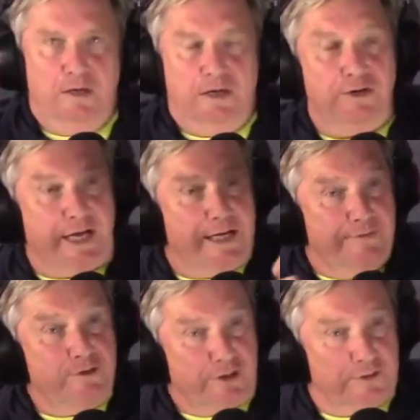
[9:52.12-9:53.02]
and you get
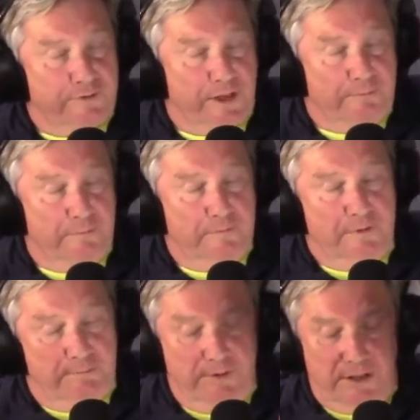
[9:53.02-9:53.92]
given drugs for that
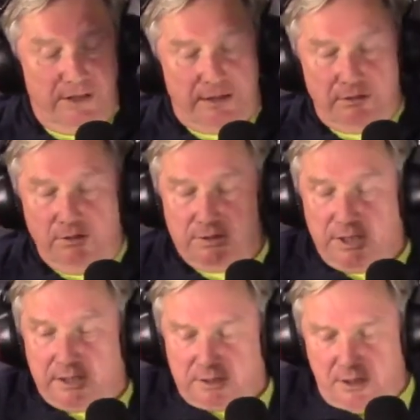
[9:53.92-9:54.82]
within that
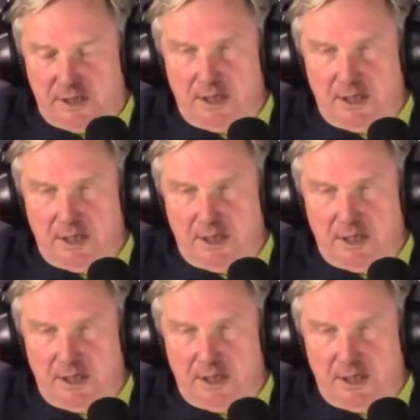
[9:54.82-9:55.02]
context.